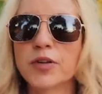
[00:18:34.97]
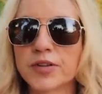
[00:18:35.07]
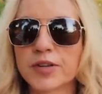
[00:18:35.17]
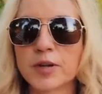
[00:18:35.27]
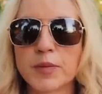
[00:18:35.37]
and
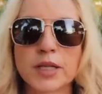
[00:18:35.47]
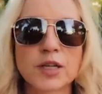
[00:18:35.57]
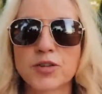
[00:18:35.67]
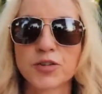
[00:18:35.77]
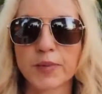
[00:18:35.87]
cinnamon.
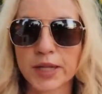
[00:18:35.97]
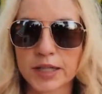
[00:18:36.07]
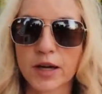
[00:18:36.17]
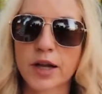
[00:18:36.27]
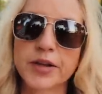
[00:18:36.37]
They just smell
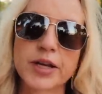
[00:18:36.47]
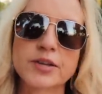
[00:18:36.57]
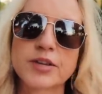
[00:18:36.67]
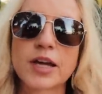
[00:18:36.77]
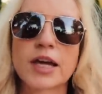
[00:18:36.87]
like the holidays.